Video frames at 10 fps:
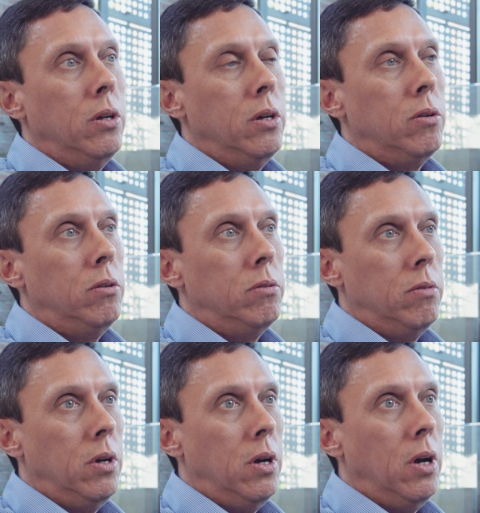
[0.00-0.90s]
It'll
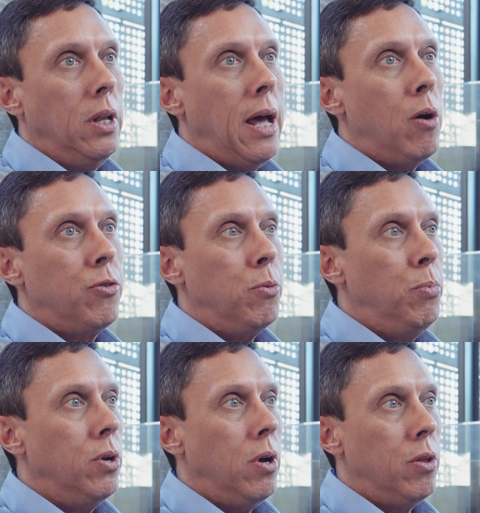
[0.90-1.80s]
allow us to
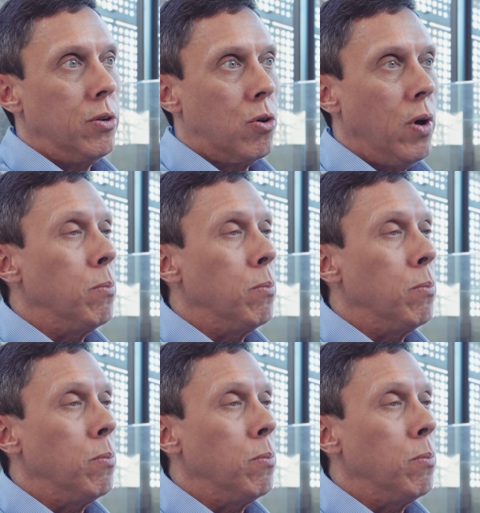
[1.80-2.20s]
put all the correct